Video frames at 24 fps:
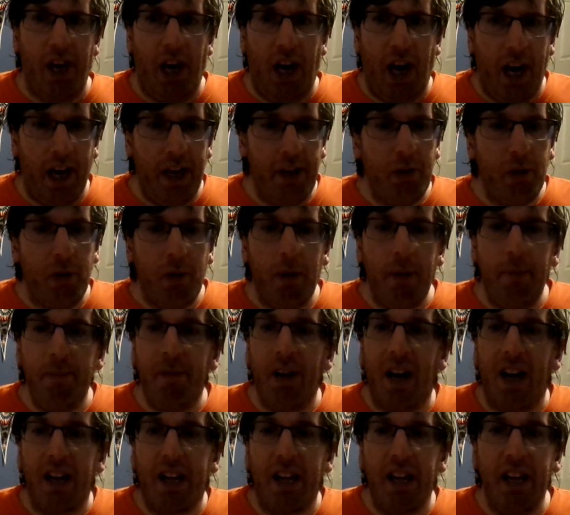I know I'm
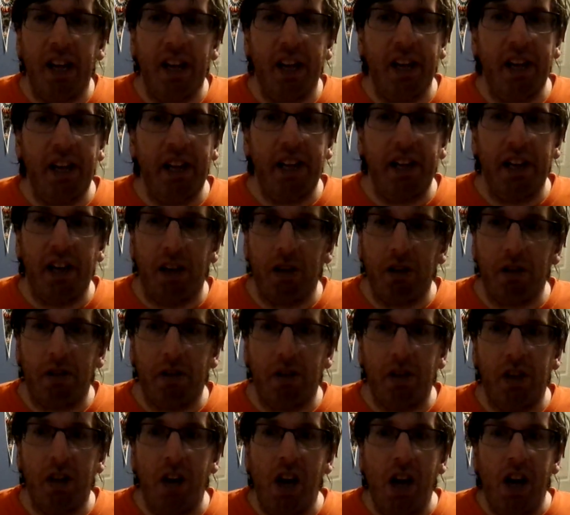not getting any
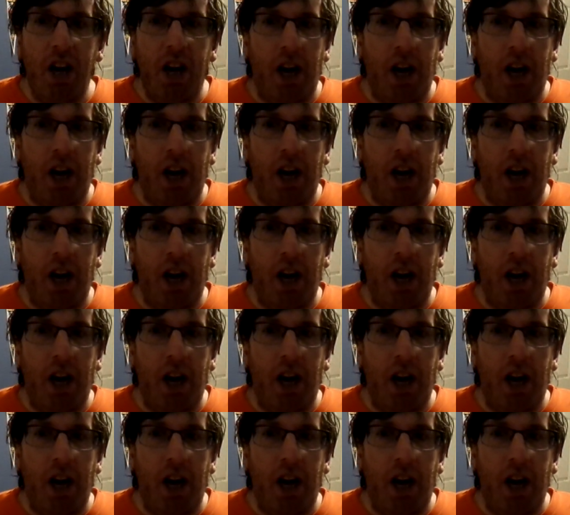younger.